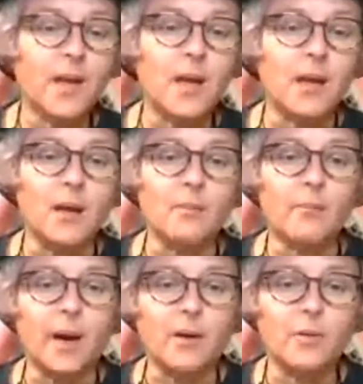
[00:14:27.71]
And
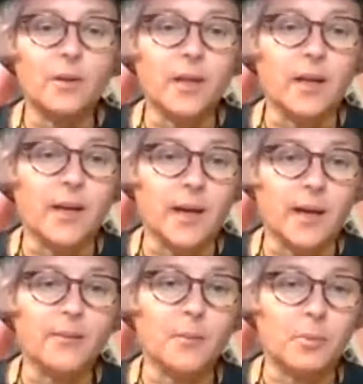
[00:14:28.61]
back when they
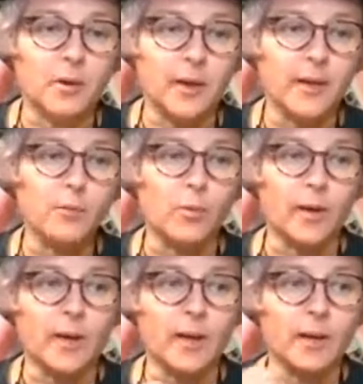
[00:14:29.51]
had the plague,
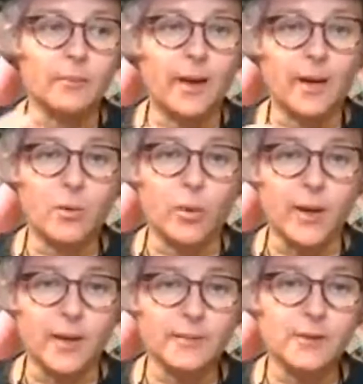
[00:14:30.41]
way back
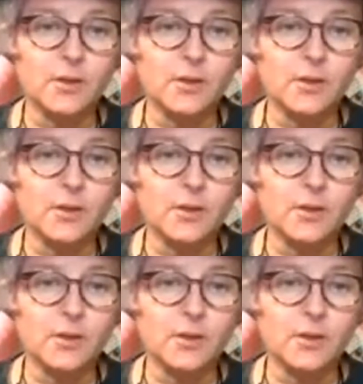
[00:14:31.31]
when,